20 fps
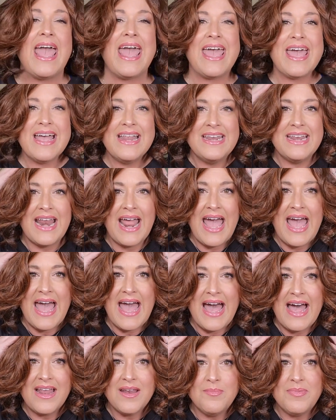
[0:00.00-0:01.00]
And it
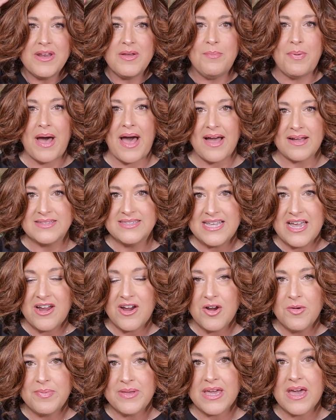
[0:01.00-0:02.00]
had a bit of box
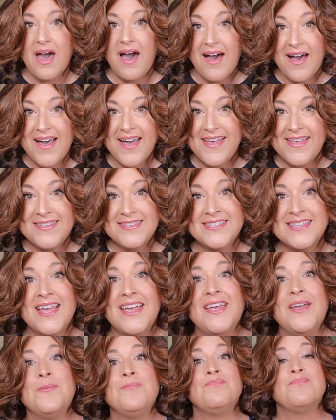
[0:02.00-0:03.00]
hair because
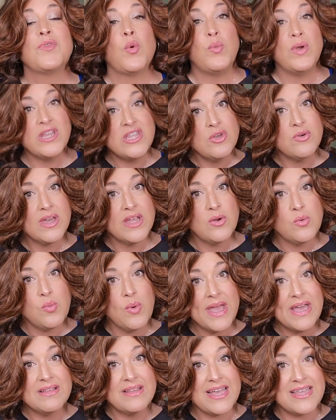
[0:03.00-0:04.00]
when you get a
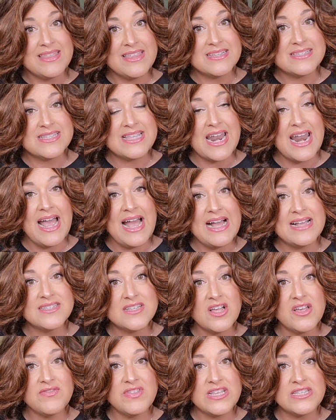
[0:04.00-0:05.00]
wig like this that
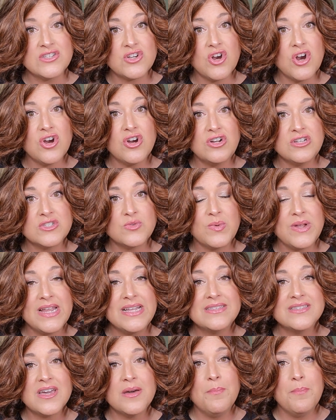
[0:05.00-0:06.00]
has all these curls,
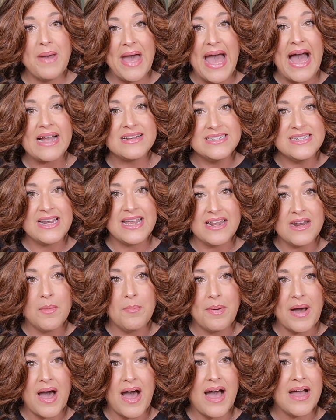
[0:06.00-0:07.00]
when it's compacted in
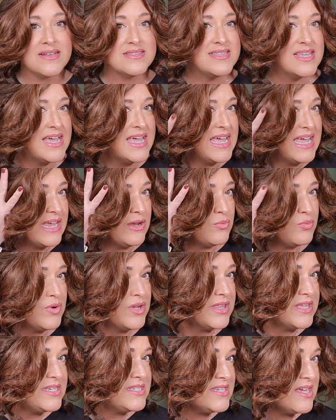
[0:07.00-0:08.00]
a box, it
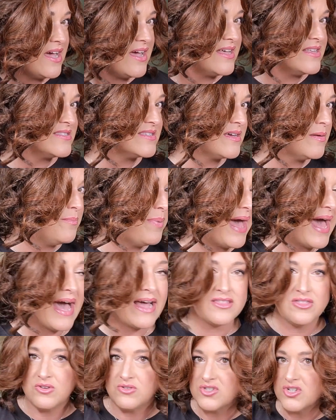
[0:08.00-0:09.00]
really does
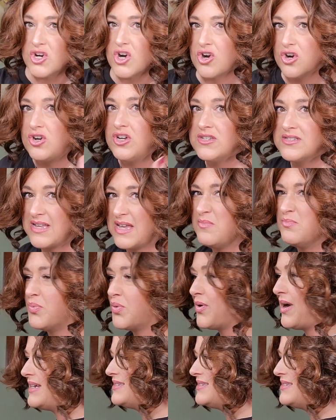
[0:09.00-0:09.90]
compact those curls and